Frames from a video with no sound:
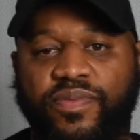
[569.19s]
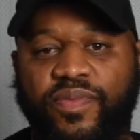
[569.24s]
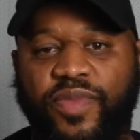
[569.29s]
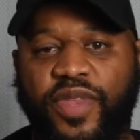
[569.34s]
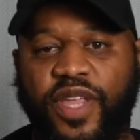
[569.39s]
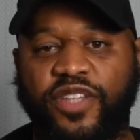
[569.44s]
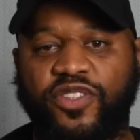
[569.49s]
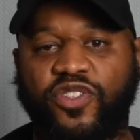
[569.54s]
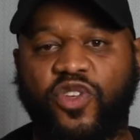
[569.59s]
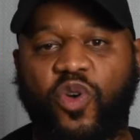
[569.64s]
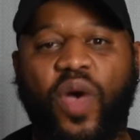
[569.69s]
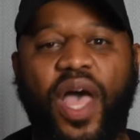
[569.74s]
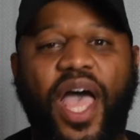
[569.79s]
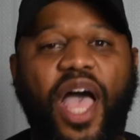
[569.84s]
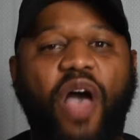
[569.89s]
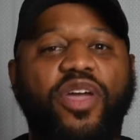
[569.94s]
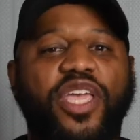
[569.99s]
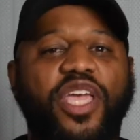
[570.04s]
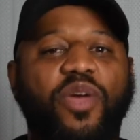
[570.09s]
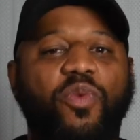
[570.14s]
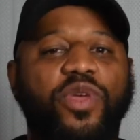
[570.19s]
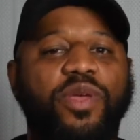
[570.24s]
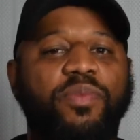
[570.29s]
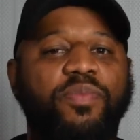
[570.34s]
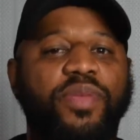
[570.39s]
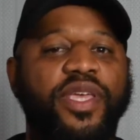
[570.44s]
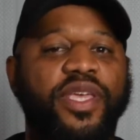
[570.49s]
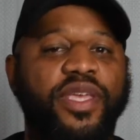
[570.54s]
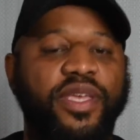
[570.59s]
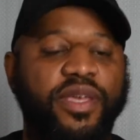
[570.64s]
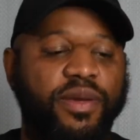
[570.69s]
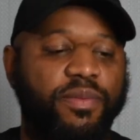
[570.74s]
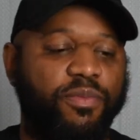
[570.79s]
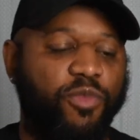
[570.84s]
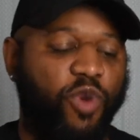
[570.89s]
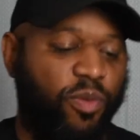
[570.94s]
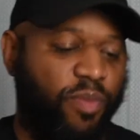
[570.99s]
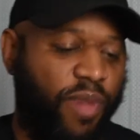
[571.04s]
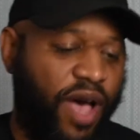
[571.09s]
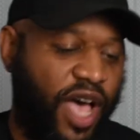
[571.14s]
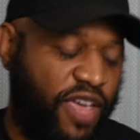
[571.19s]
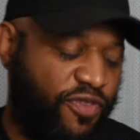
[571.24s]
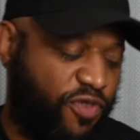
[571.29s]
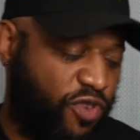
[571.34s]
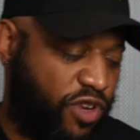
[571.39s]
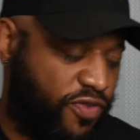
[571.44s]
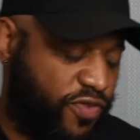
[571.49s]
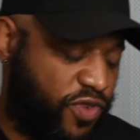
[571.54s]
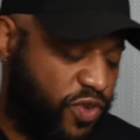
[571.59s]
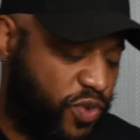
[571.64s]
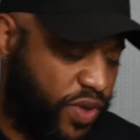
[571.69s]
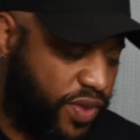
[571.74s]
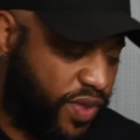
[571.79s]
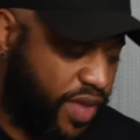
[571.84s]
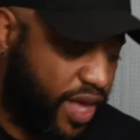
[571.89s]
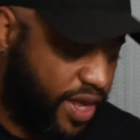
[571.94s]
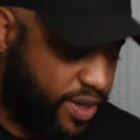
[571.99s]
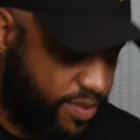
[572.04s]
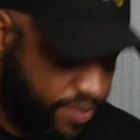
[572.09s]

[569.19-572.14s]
And so how can we be more mindful of doing that?